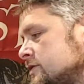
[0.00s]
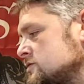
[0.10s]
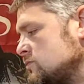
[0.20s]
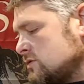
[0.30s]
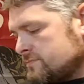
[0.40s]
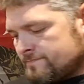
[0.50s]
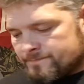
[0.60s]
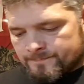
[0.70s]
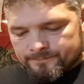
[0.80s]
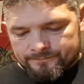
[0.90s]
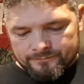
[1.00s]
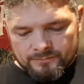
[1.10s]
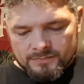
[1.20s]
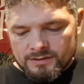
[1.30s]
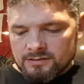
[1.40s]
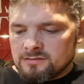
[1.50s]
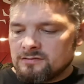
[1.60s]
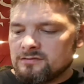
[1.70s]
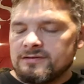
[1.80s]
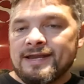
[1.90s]
next one
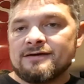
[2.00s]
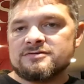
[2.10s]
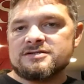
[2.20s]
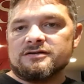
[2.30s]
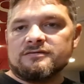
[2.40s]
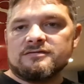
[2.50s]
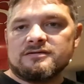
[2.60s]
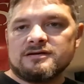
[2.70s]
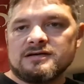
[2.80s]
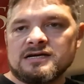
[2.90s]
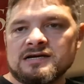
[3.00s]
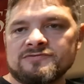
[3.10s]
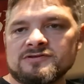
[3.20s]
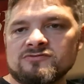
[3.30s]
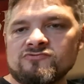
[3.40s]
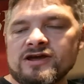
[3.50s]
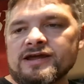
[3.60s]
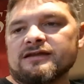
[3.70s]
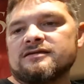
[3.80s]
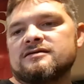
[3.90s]
Nelson after the
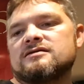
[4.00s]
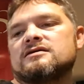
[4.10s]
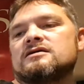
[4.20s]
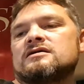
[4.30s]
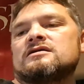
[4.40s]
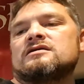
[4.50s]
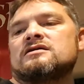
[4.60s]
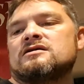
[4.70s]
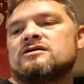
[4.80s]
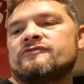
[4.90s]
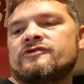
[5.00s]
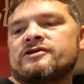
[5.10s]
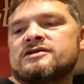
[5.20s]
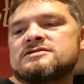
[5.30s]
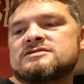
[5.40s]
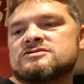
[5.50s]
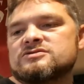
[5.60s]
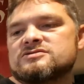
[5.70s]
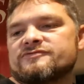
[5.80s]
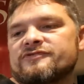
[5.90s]
rain I've only listened to
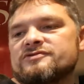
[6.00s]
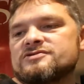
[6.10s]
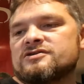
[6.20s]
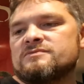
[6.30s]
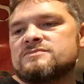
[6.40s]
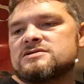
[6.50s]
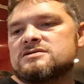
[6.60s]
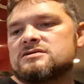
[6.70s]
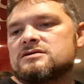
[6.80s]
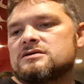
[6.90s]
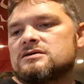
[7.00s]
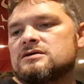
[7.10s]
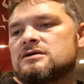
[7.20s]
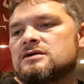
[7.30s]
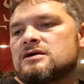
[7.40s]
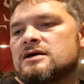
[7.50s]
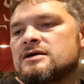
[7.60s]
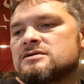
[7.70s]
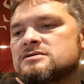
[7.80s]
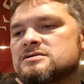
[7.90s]
this a few times
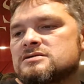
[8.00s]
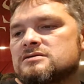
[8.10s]
and